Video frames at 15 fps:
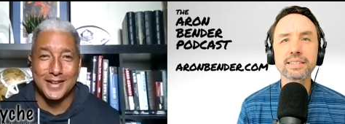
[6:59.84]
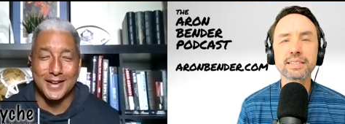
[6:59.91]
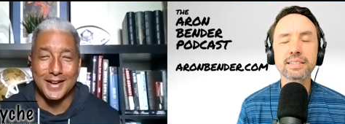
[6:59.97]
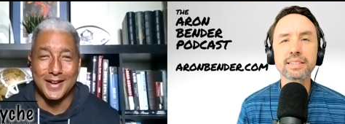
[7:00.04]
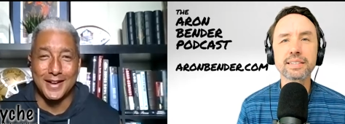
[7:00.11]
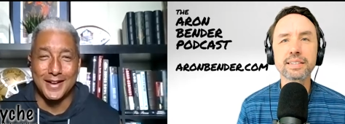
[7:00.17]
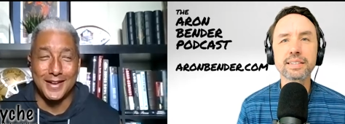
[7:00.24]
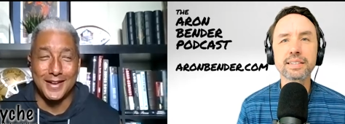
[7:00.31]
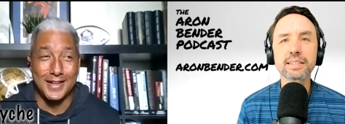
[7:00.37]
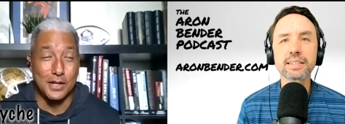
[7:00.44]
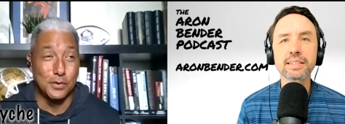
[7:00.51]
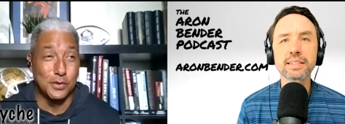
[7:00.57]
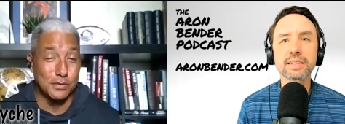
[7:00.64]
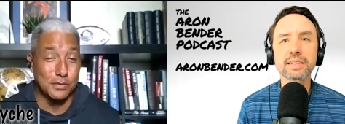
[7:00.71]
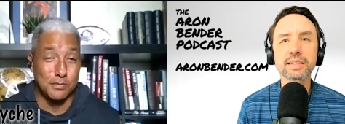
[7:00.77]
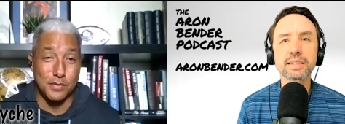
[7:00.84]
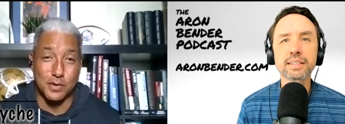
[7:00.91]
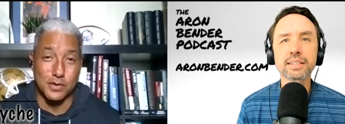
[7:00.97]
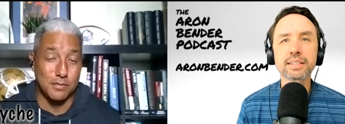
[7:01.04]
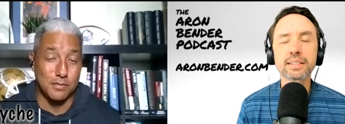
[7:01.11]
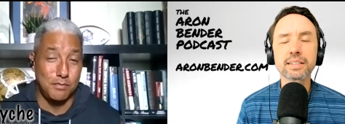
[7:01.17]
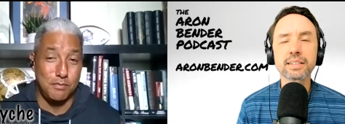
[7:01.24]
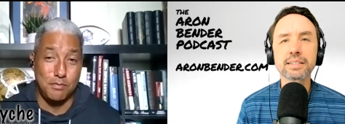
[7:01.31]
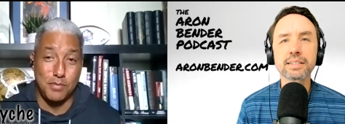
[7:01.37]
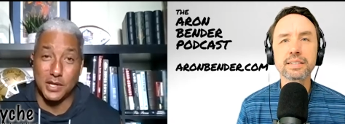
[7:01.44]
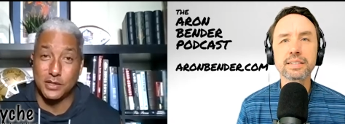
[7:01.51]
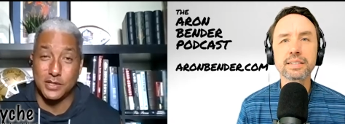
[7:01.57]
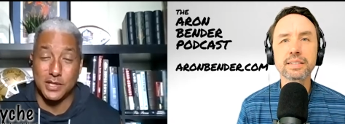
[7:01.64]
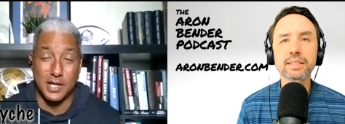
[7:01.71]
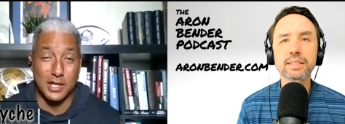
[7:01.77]
Speaker 1: uh, and it was a it was a
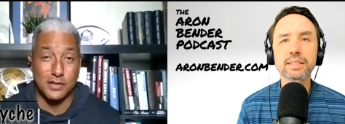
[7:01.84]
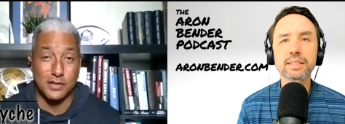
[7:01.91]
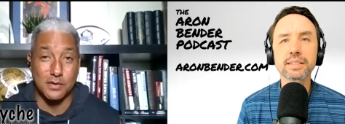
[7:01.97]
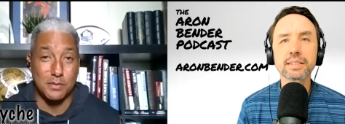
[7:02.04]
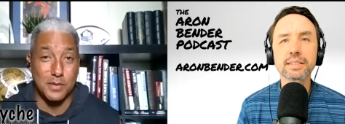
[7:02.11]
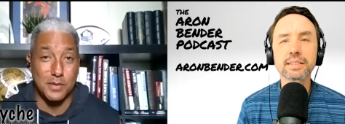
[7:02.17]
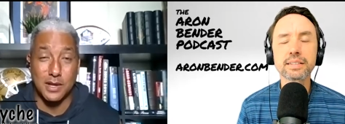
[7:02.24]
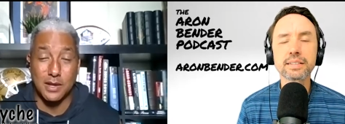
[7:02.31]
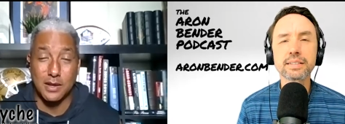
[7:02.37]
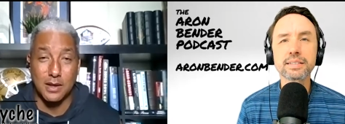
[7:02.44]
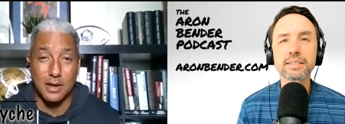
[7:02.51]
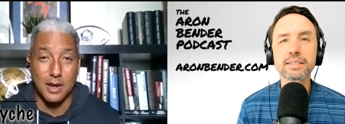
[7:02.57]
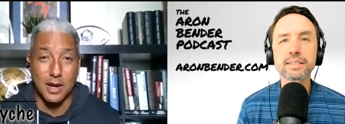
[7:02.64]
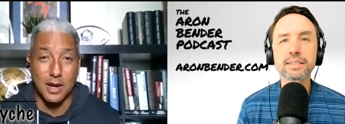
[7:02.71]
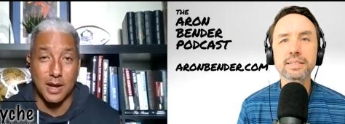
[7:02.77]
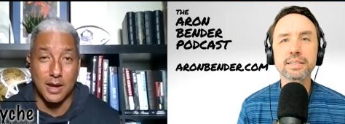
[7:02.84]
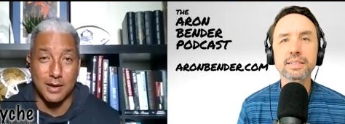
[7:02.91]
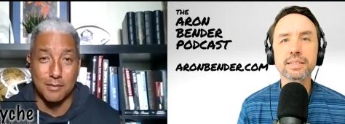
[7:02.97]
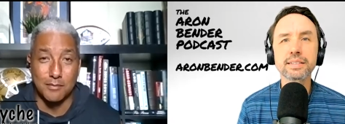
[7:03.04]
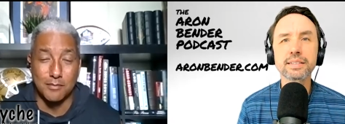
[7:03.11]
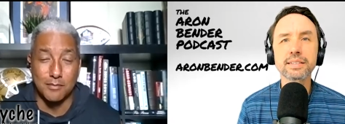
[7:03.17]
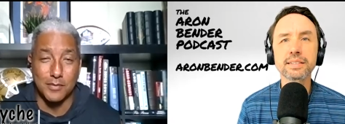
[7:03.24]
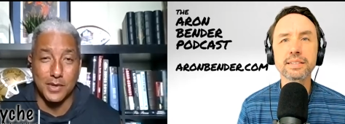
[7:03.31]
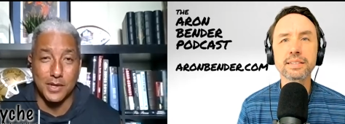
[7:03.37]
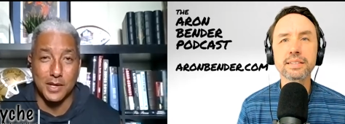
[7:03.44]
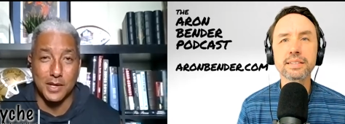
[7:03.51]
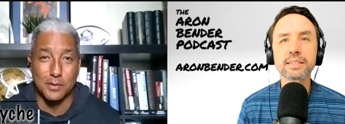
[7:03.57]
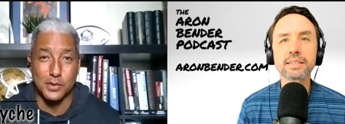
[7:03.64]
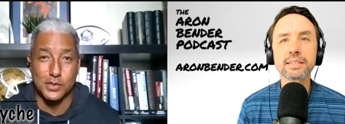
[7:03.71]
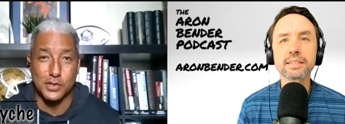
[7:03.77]
big change for me. Um,
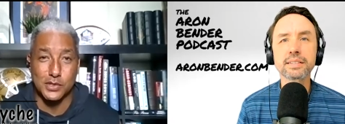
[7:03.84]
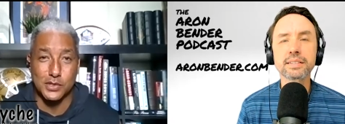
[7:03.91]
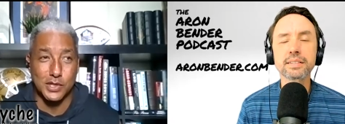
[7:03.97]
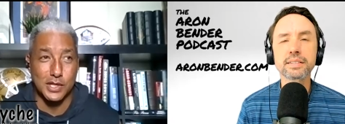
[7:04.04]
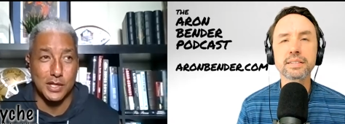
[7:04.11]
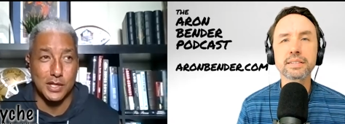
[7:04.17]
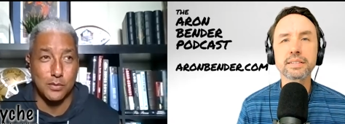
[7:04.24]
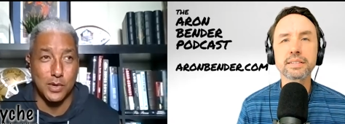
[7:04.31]
it was a city